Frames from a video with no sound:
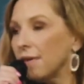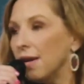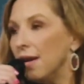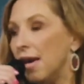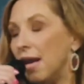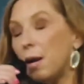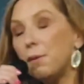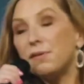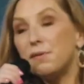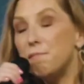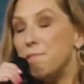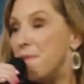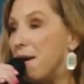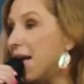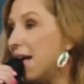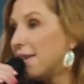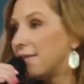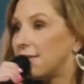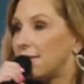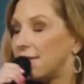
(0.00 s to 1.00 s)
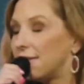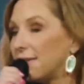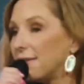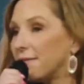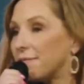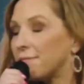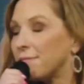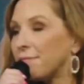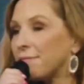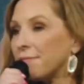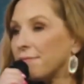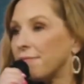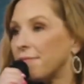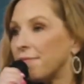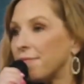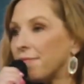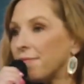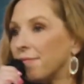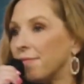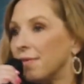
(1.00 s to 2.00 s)
And I was a mess.
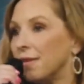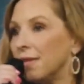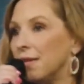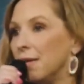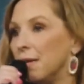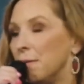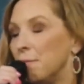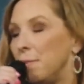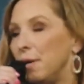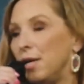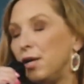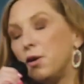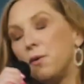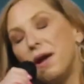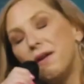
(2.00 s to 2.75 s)
But you know,